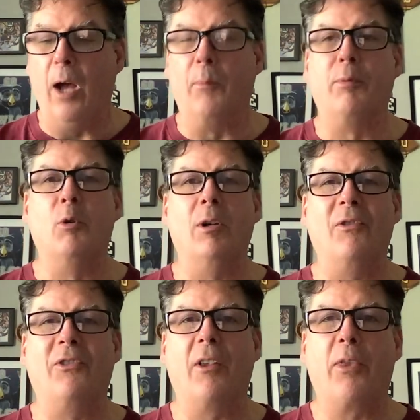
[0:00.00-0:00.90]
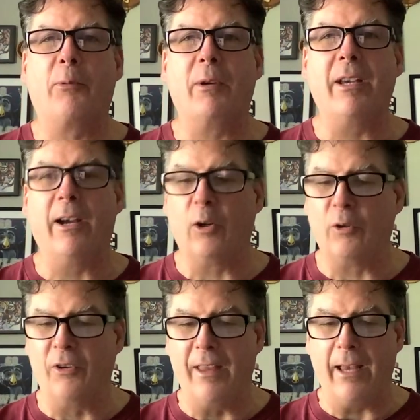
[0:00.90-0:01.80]
Bruins, 3
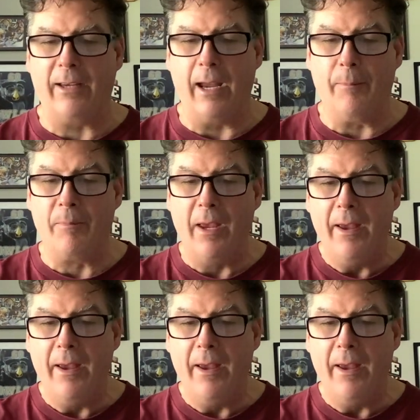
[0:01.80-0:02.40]
errors in that game.